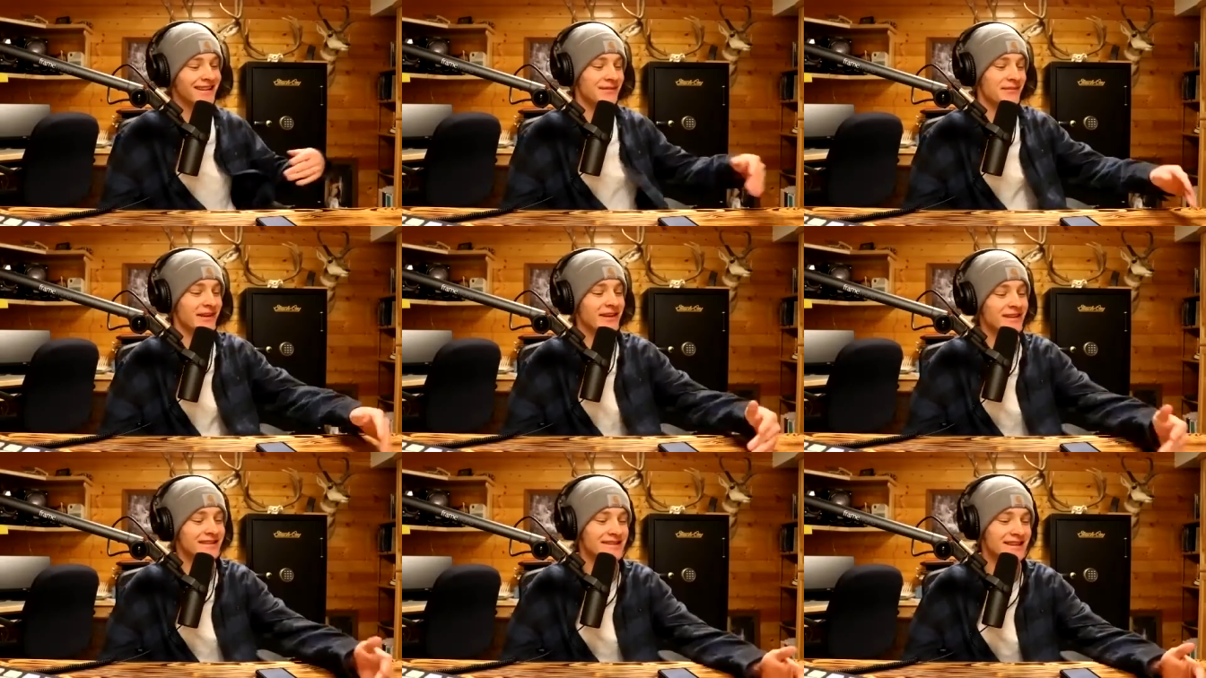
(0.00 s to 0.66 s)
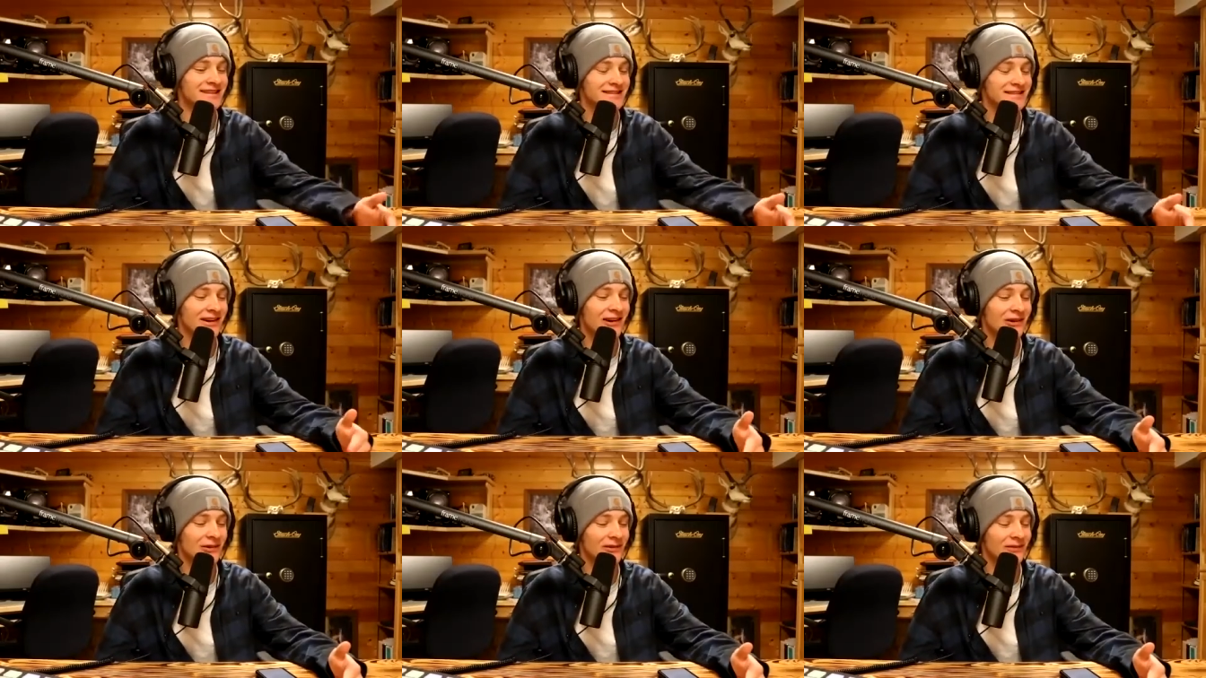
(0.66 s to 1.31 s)
But
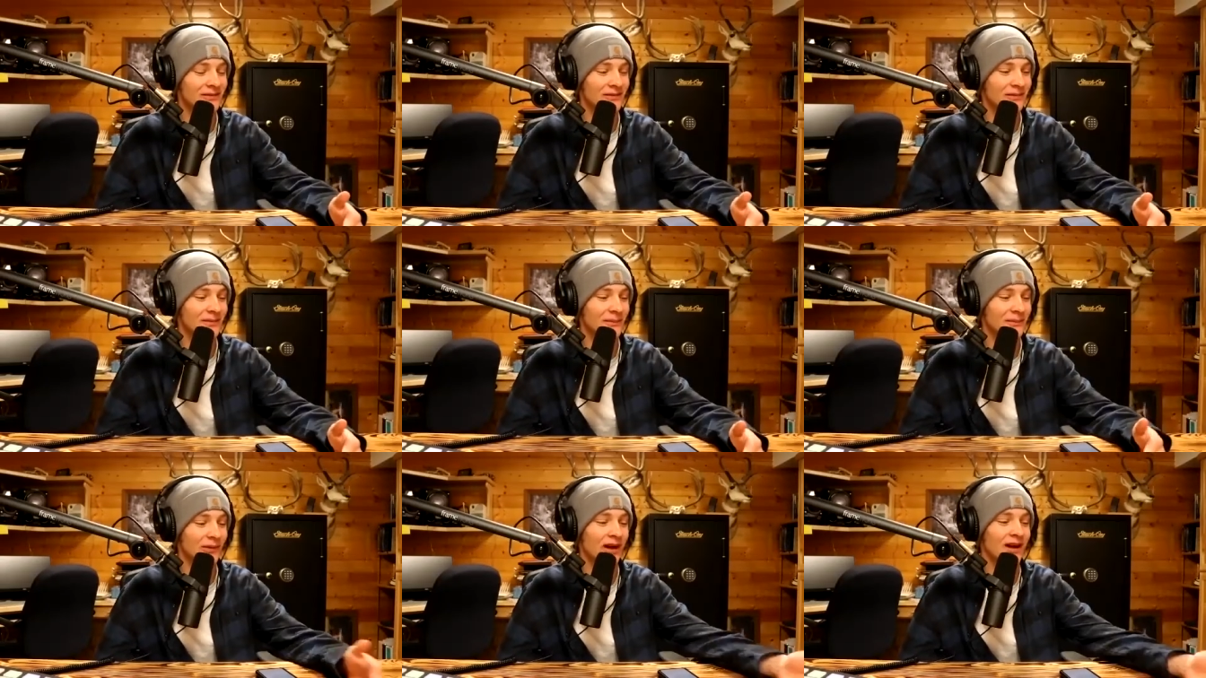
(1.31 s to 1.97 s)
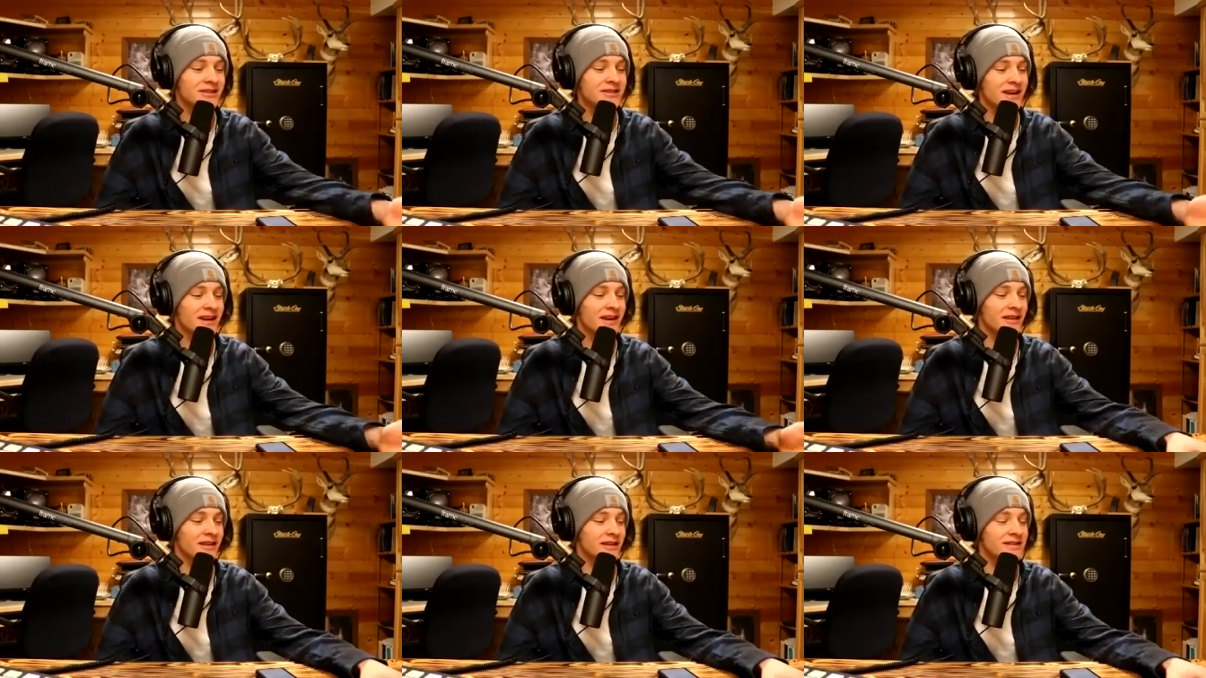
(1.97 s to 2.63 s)
so
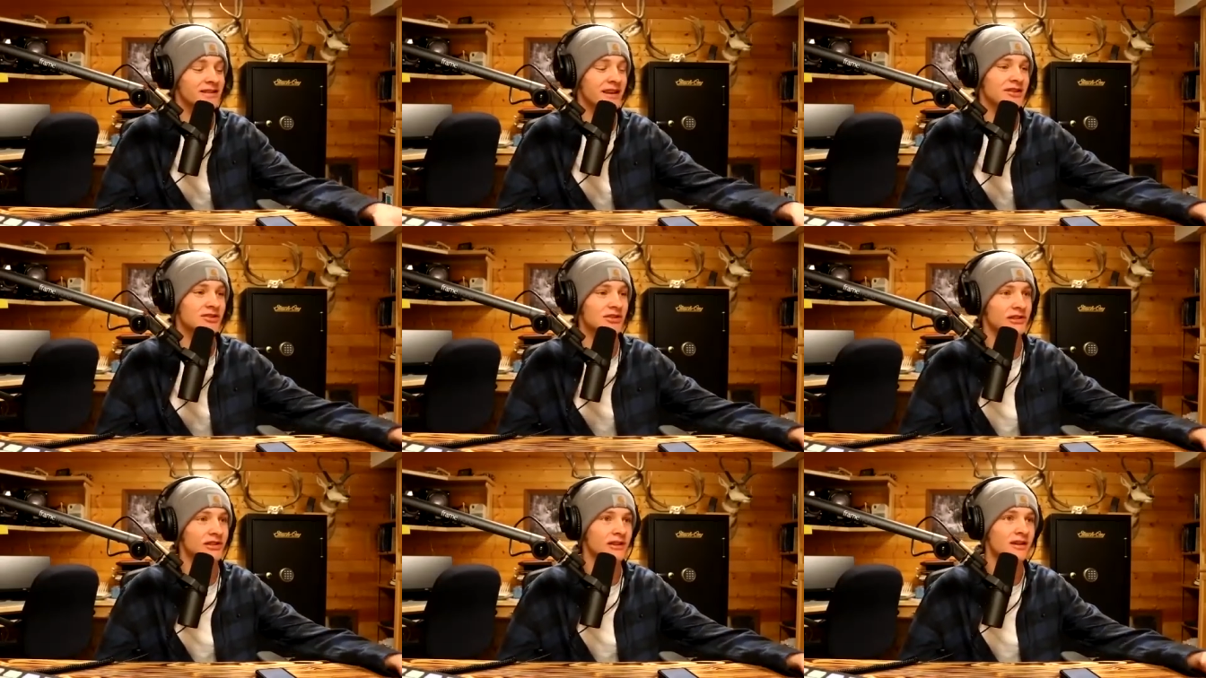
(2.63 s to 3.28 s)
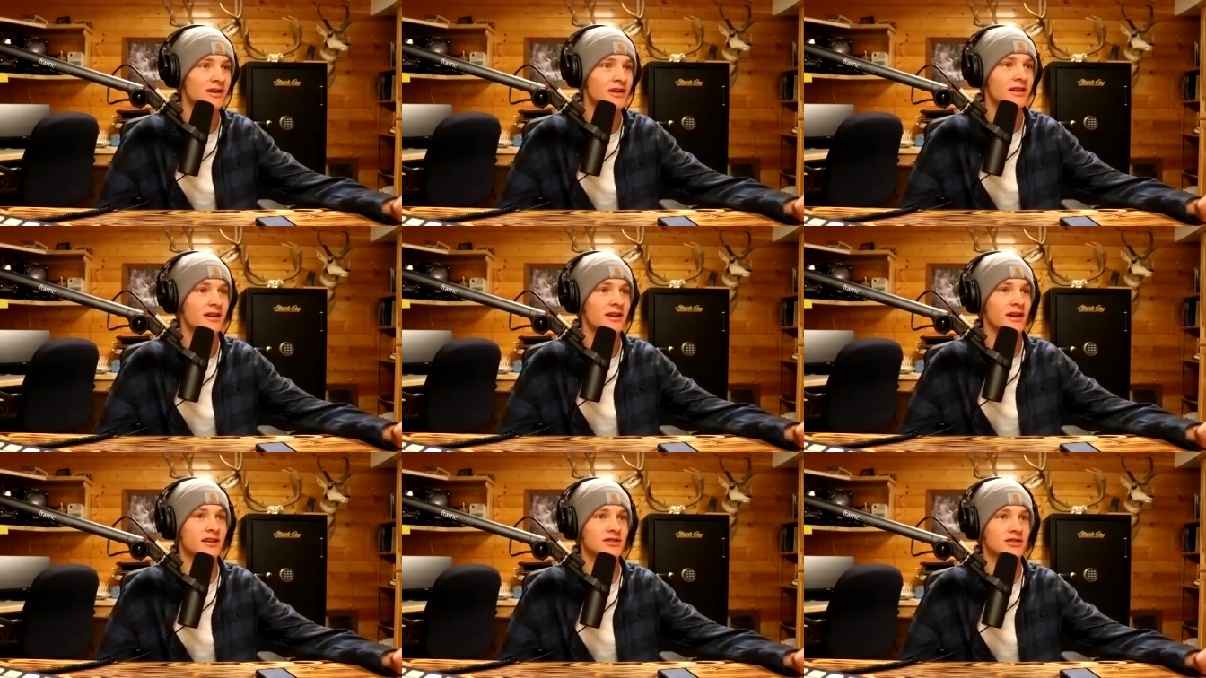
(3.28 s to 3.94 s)
blockchain essentially
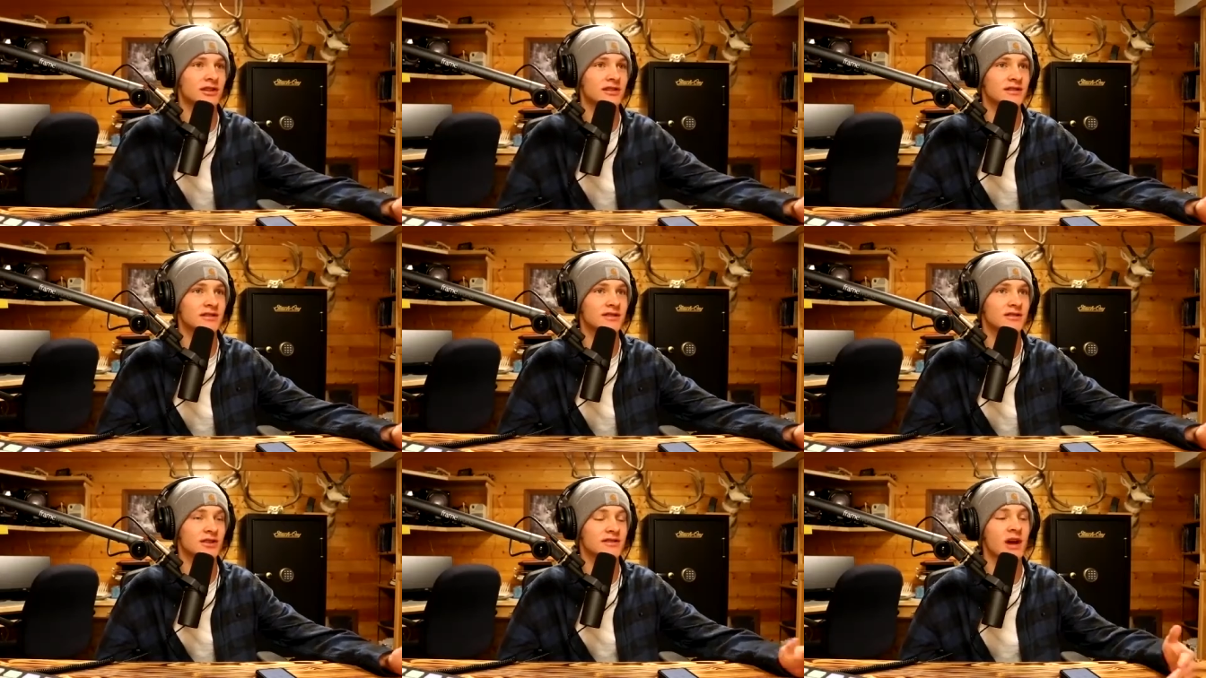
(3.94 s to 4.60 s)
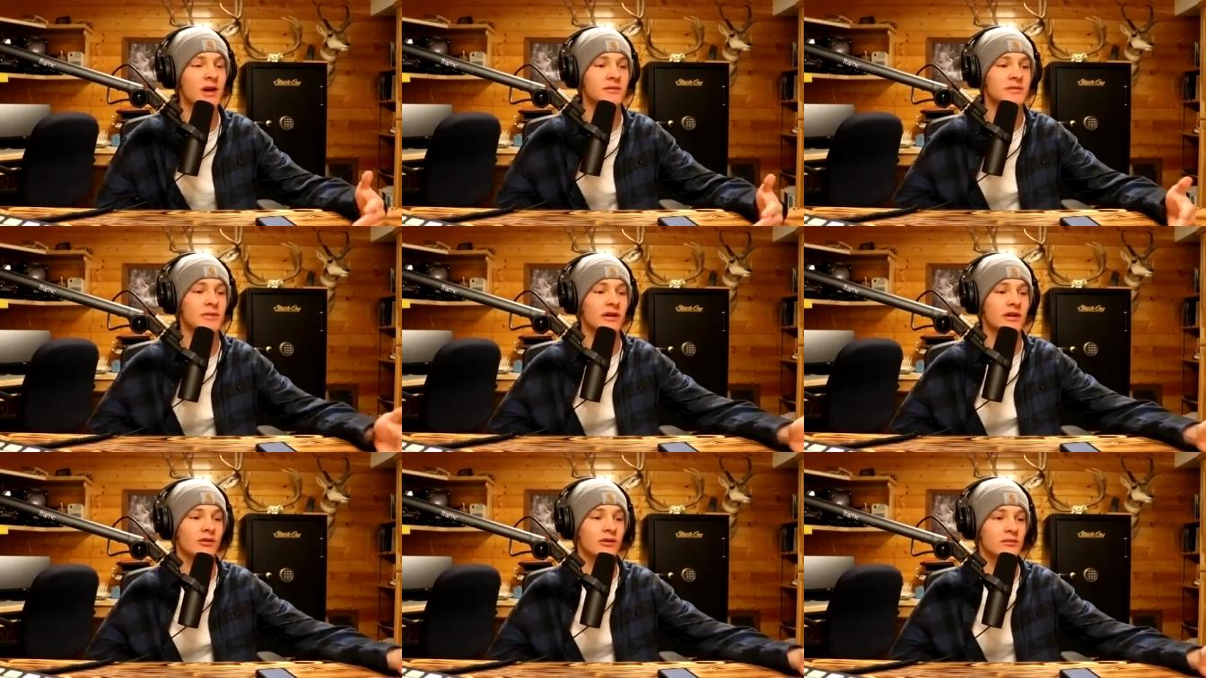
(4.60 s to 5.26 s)
is just helps
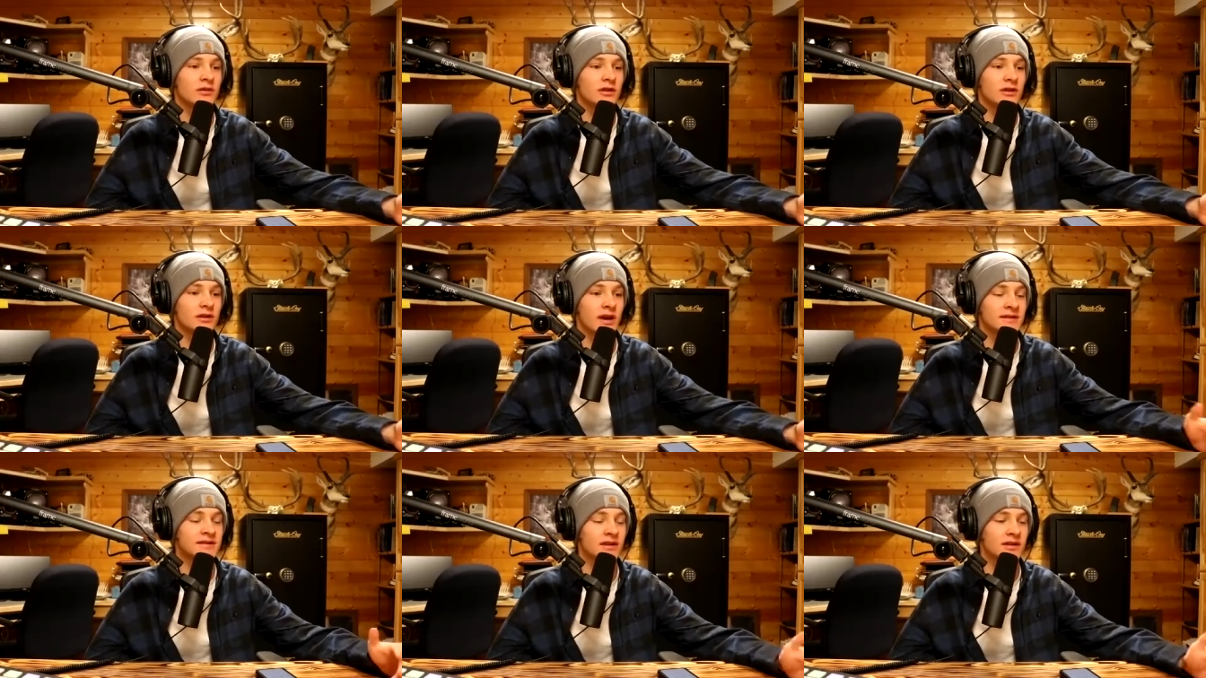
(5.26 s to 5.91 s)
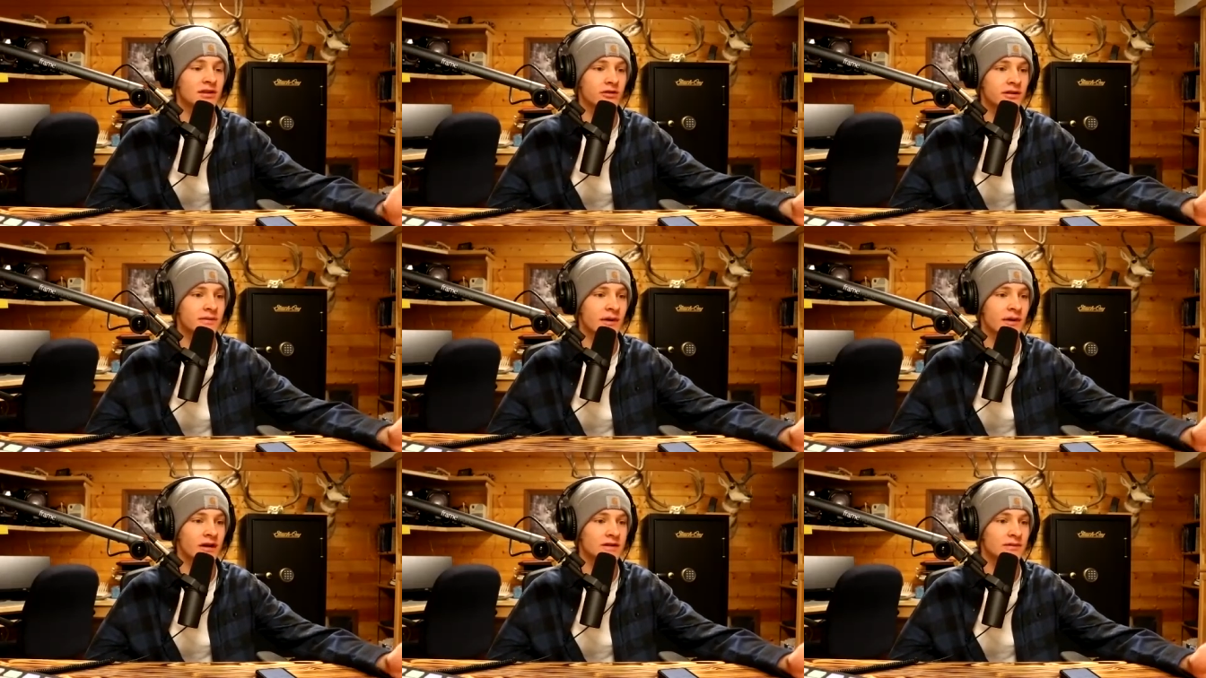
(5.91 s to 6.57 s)
Bitcoin be as secure as
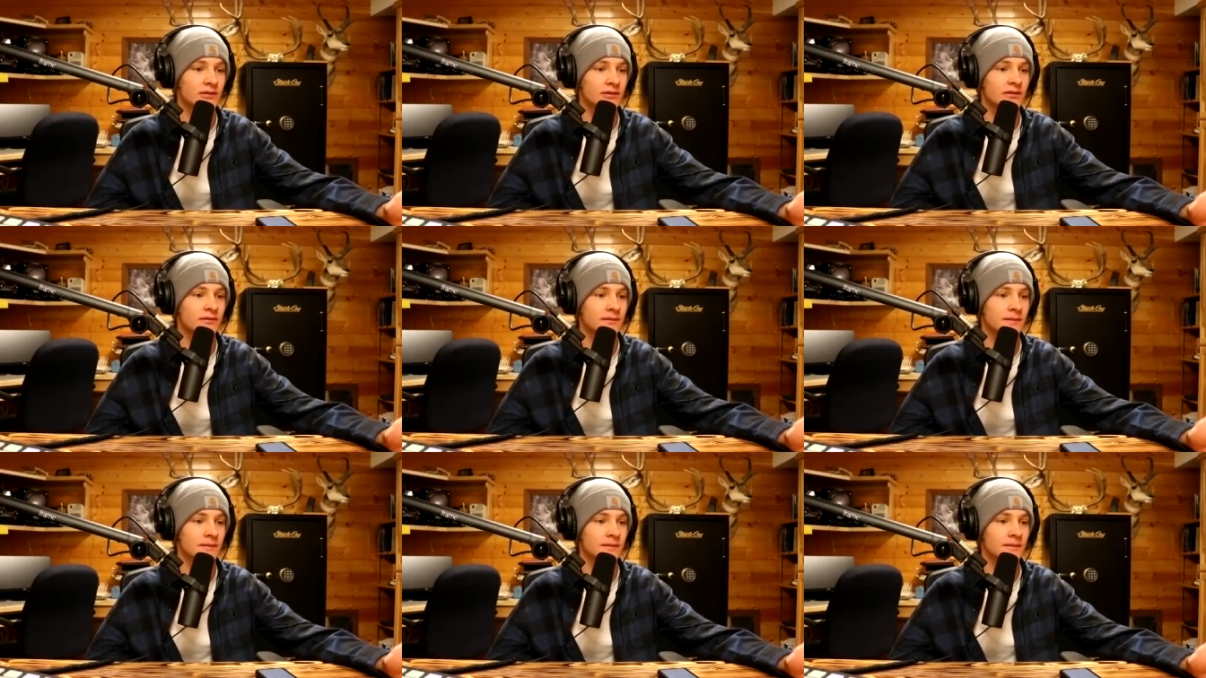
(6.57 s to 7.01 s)
possible.